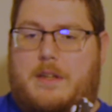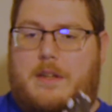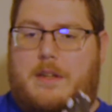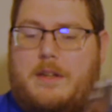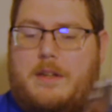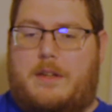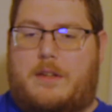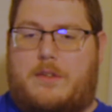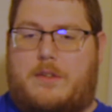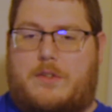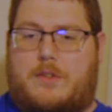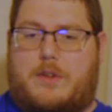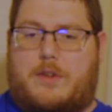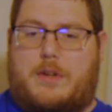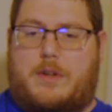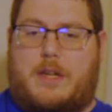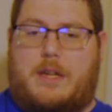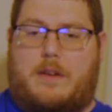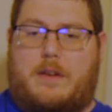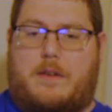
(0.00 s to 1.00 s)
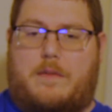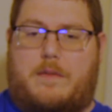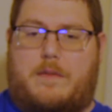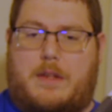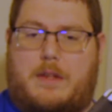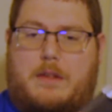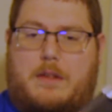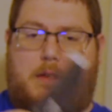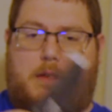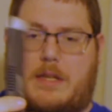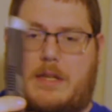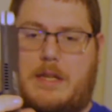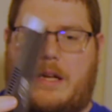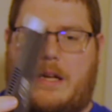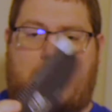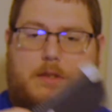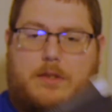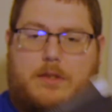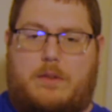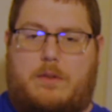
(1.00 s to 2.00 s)
sturdy of the
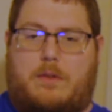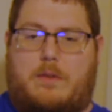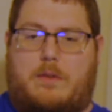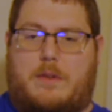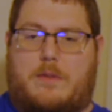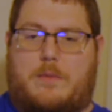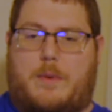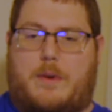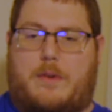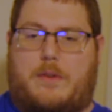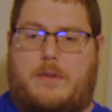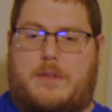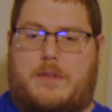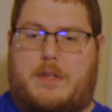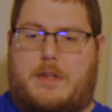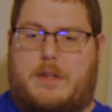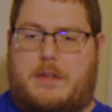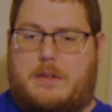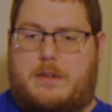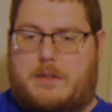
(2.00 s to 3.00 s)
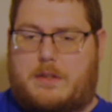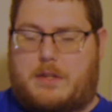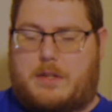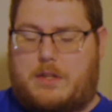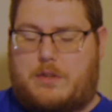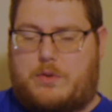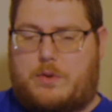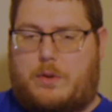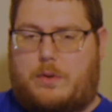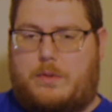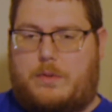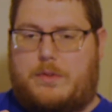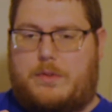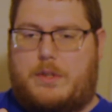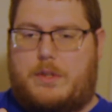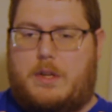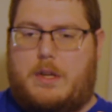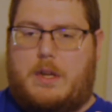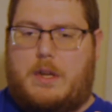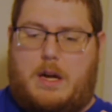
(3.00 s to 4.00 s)
console as well as the controls.
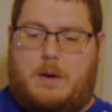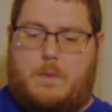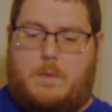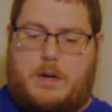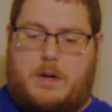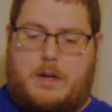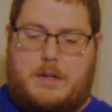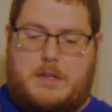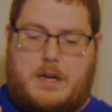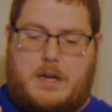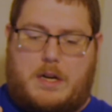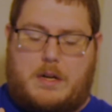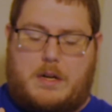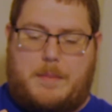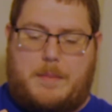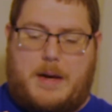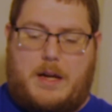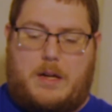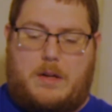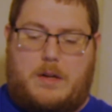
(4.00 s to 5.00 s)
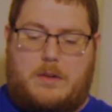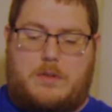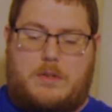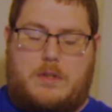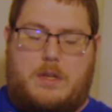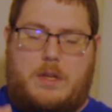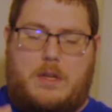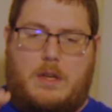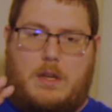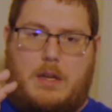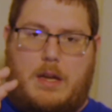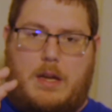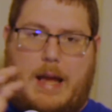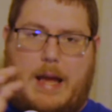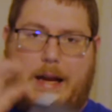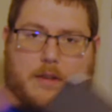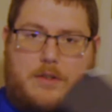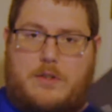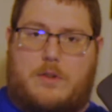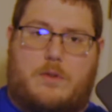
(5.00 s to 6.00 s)
We're going to talk about
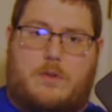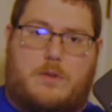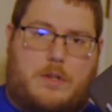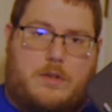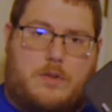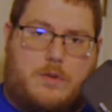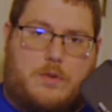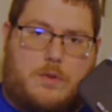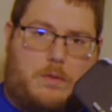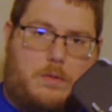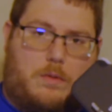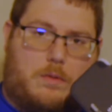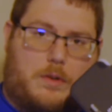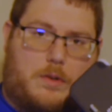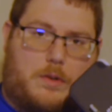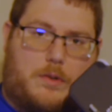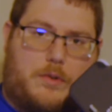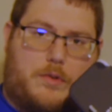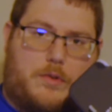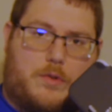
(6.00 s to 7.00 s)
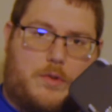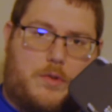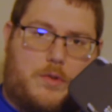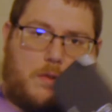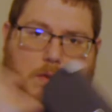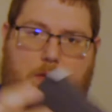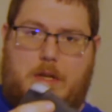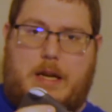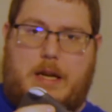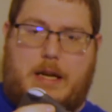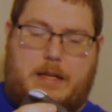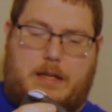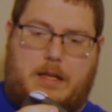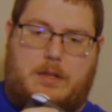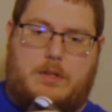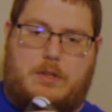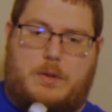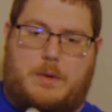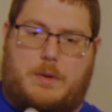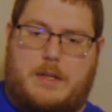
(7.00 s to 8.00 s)
external controllers connecting
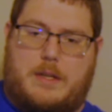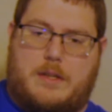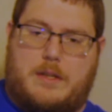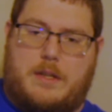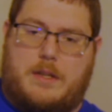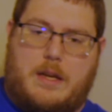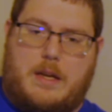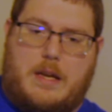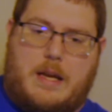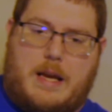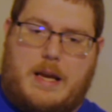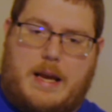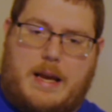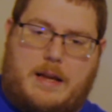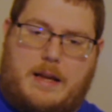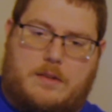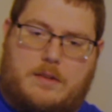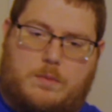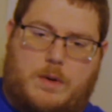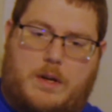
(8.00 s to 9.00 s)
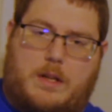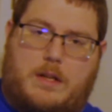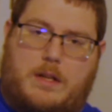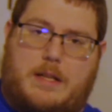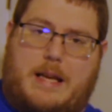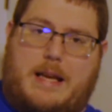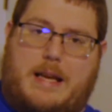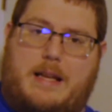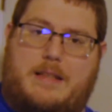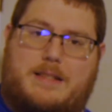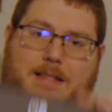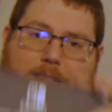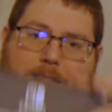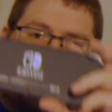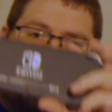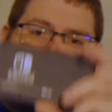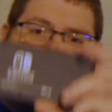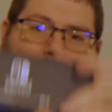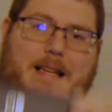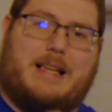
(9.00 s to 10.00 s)
to it as well as
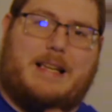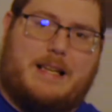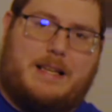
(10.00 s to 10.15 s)
docking.